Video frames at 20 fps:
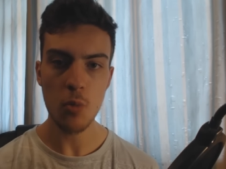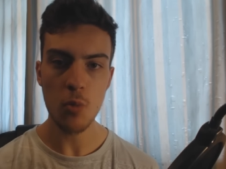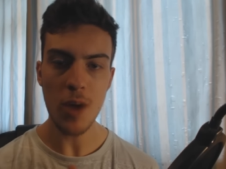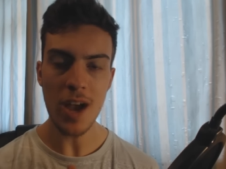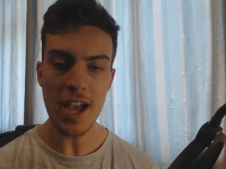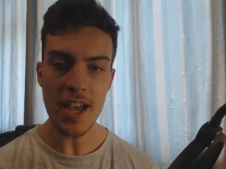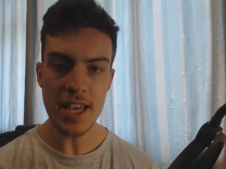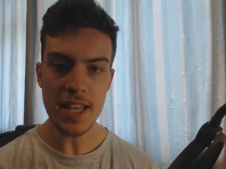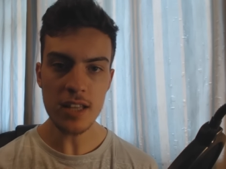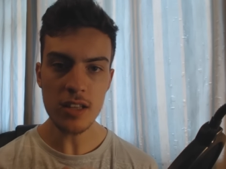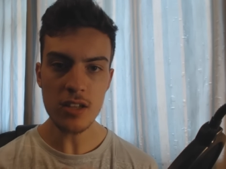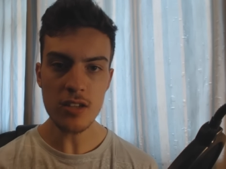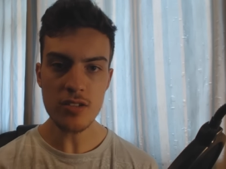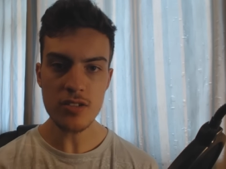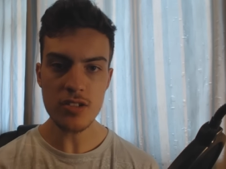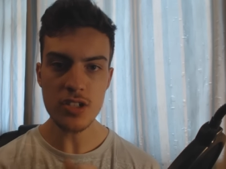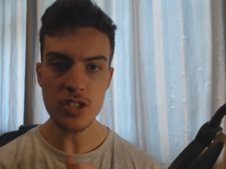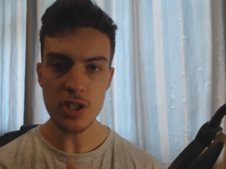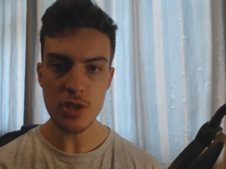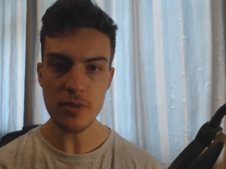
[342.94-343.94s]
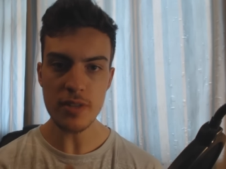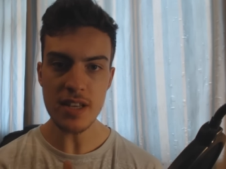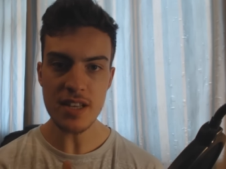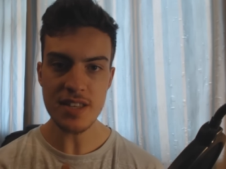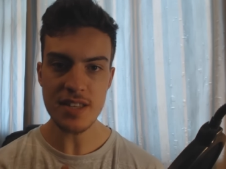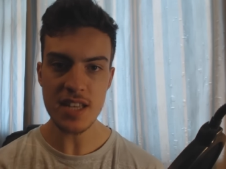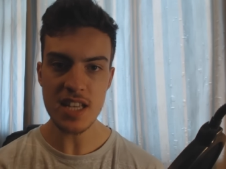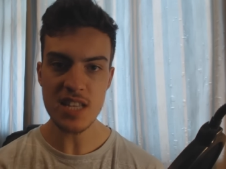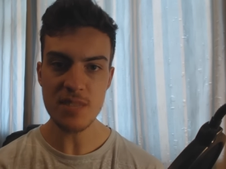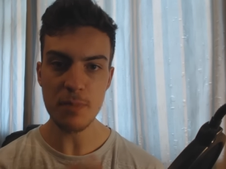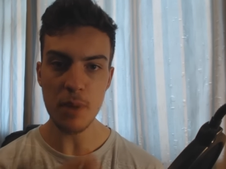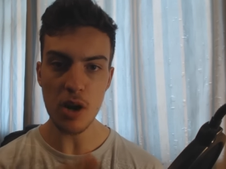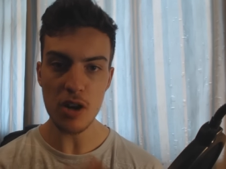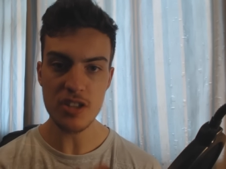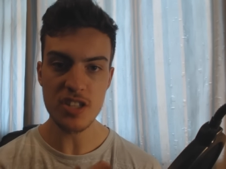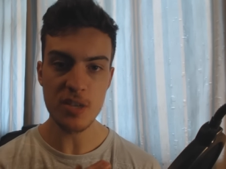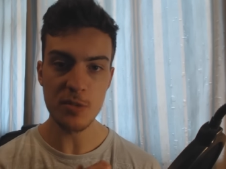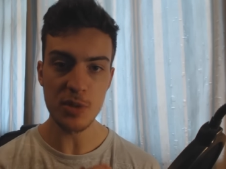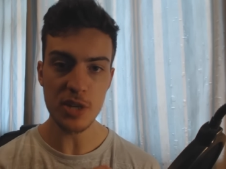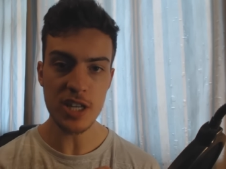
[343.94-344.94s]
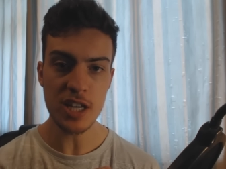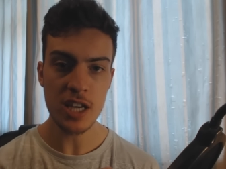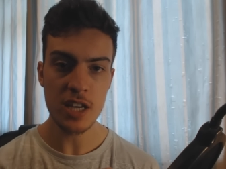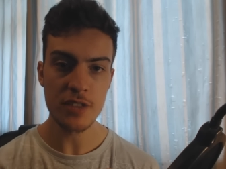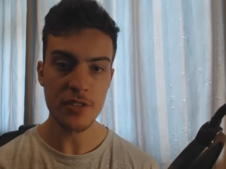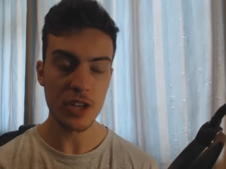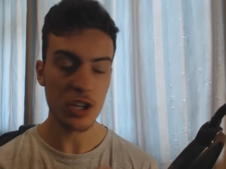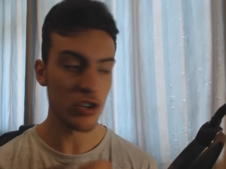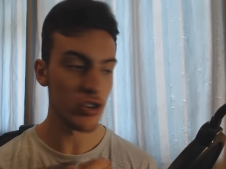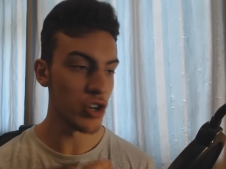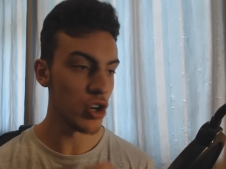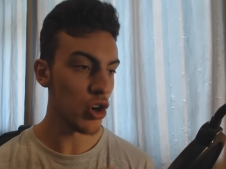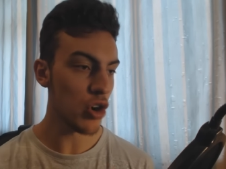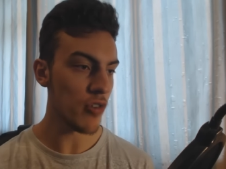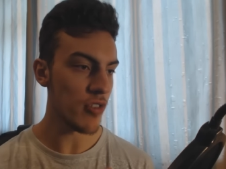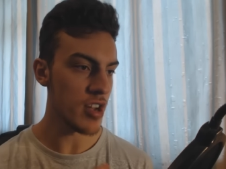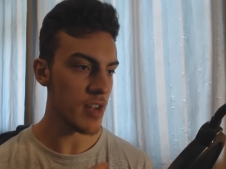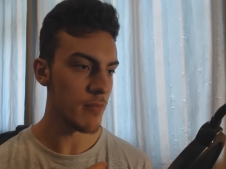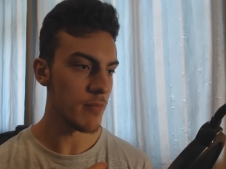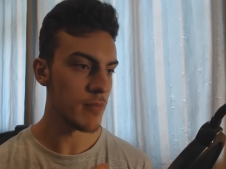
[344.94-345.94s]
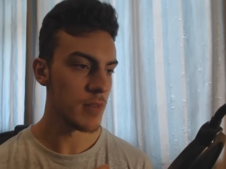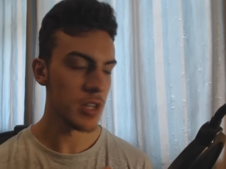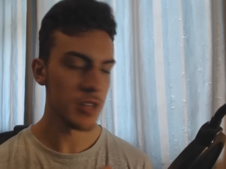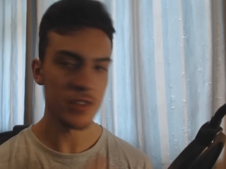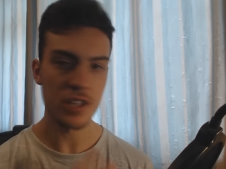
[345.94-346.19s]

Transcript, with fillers: Now, where he learned to do this is possibly the Kronorium.